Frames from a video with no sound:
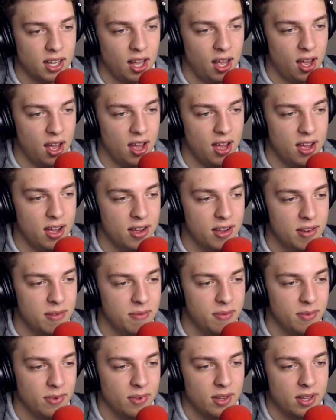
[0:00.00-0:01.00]

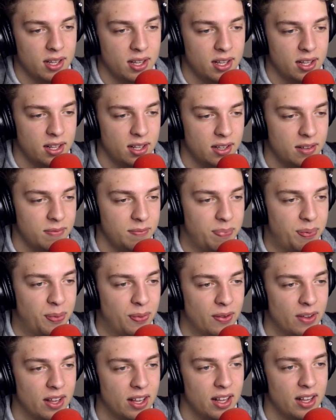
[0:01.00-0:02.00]
Um,
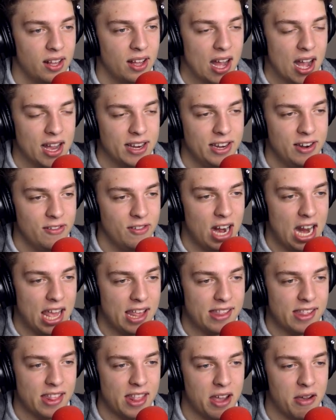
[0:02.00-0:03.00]
I didn't
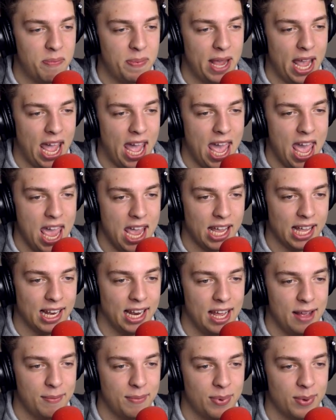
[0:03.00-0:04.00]
realize that there would be a hair
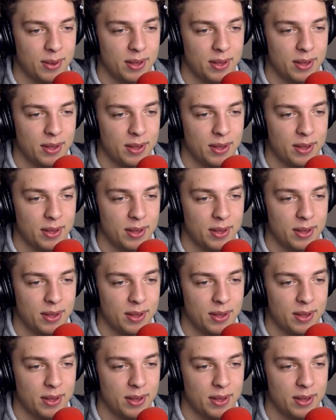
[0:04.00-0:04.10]
clip.